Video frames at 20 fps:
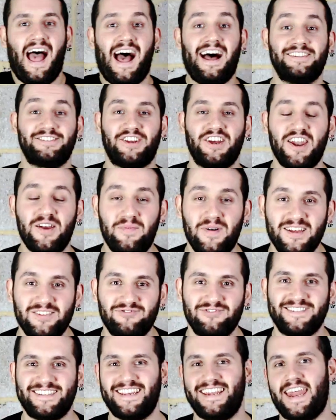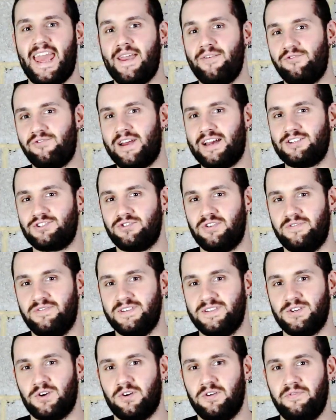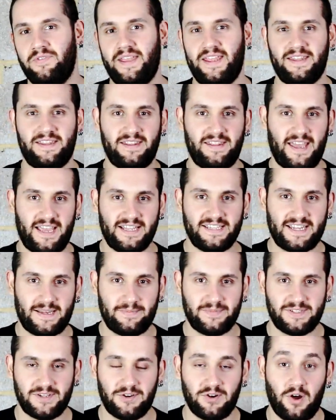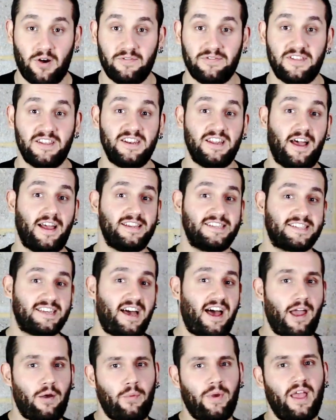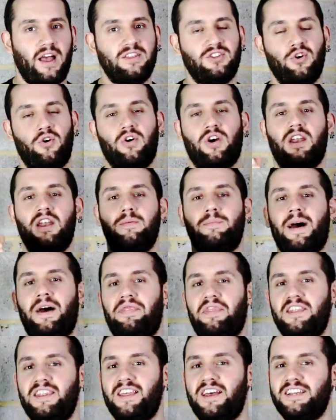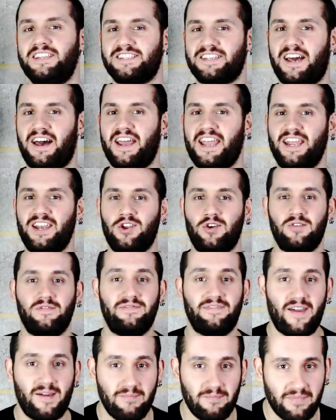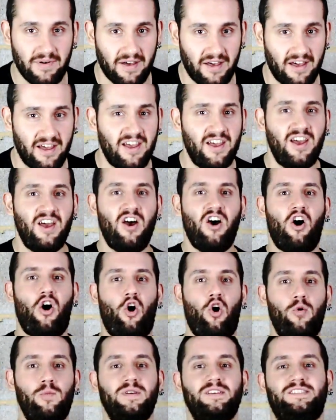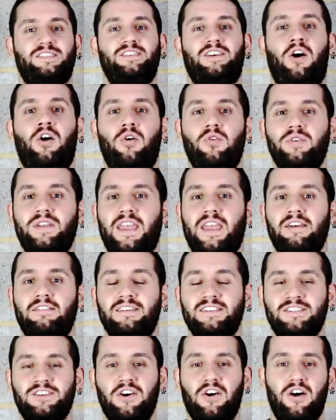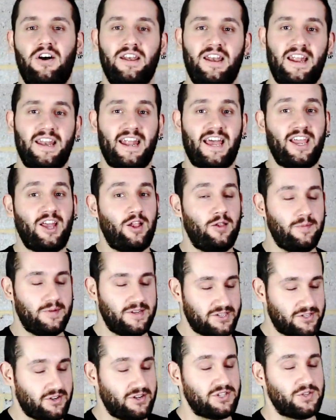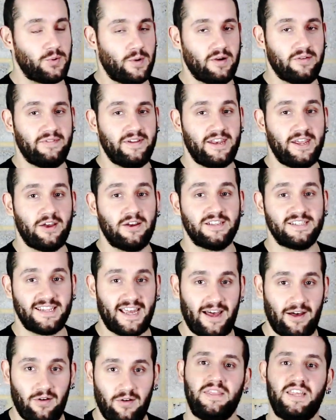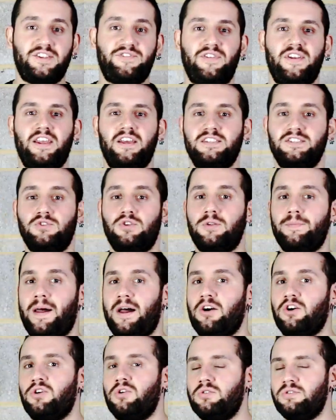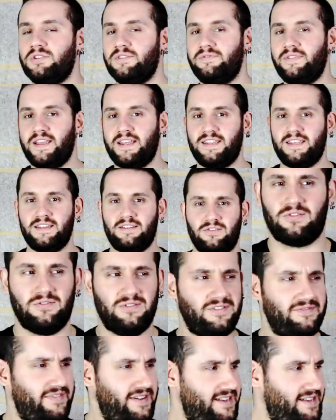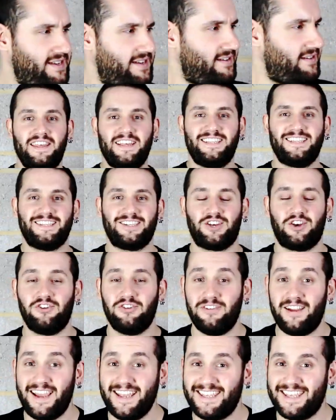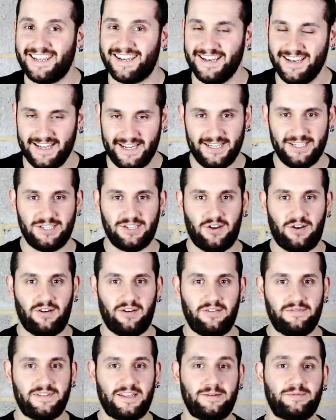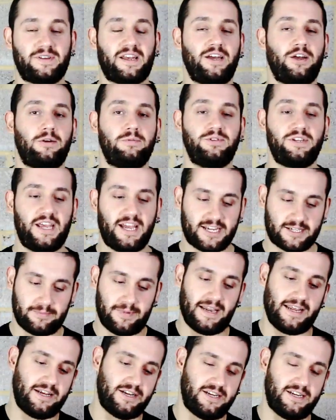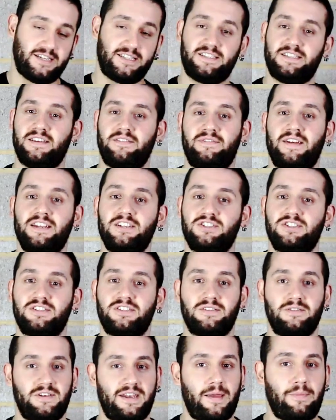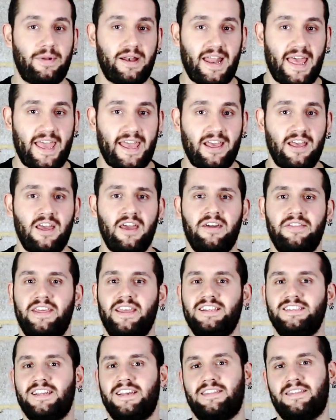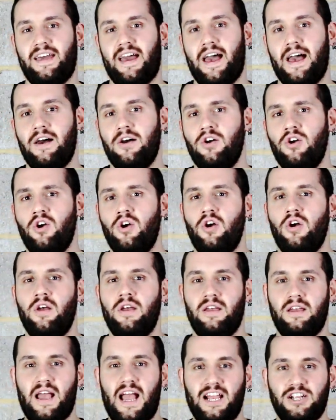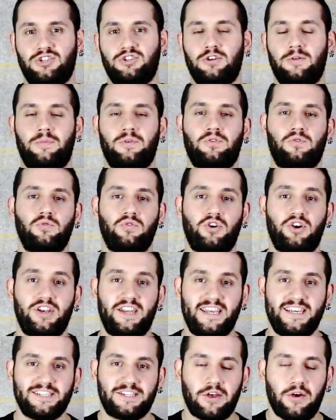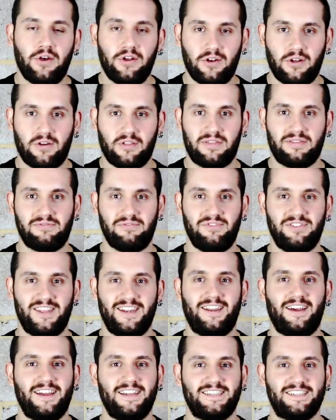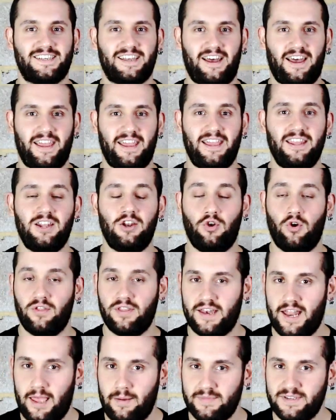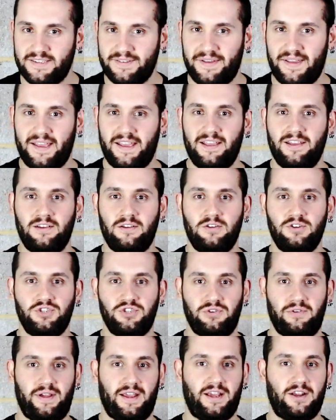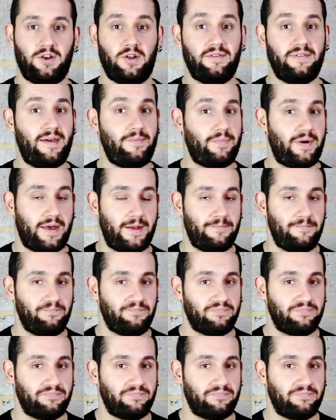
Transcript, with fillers: How's it going everybody? It's Razine here for AstroFarsography. In today's episode of The Night Sky, we are talking about the night sky in November. Almost the whole year is gone and I almost got 12 videos out. This video is all about cultivated, cultivated? This is a curated list of deep sky objects, planets, events, nebulae, things like that. Astronomical goodies going on through the night sky in the Northern Hemisphere during November.